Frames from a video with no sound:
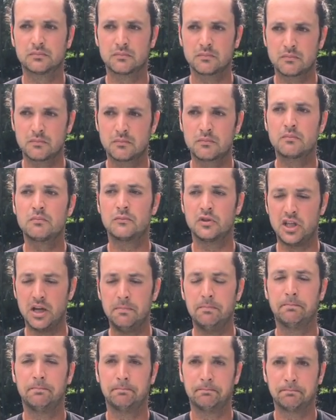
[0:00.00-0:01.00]
right? Yep. What
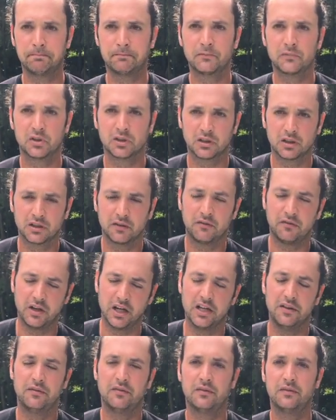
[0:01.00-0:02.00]
age did you start playing?
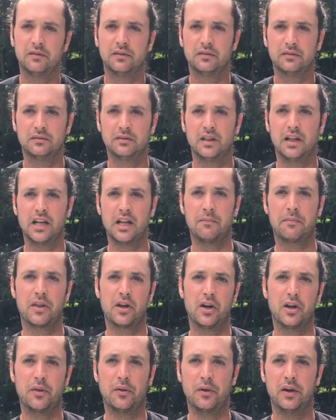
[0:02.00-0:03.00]
Five. Five. And so I'm
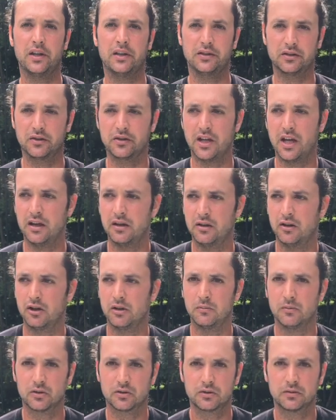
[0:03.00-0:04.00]
33, so yeah.
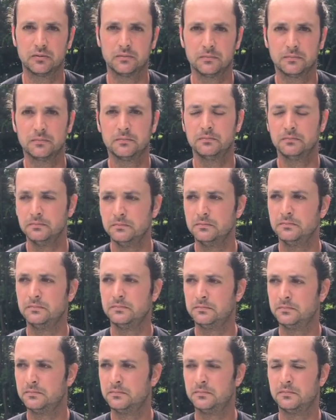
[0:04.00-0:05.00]
28 almost. years.
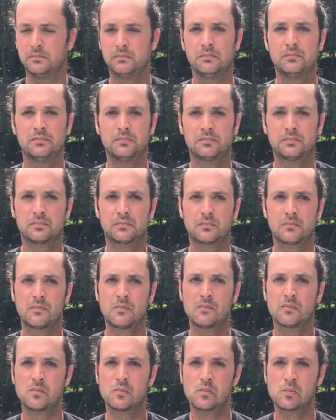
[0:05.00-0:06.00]

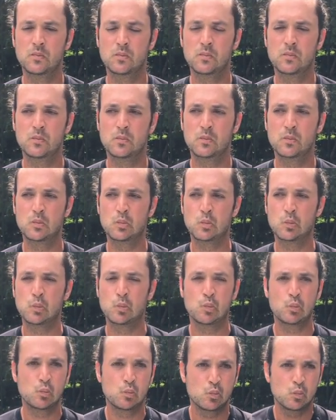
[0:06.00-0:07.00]
And
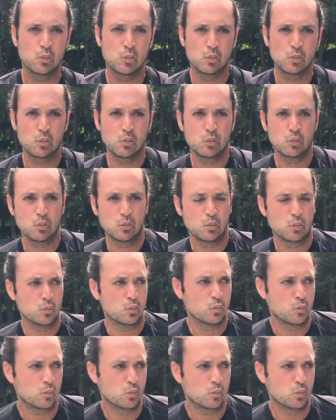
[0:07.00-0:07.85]
all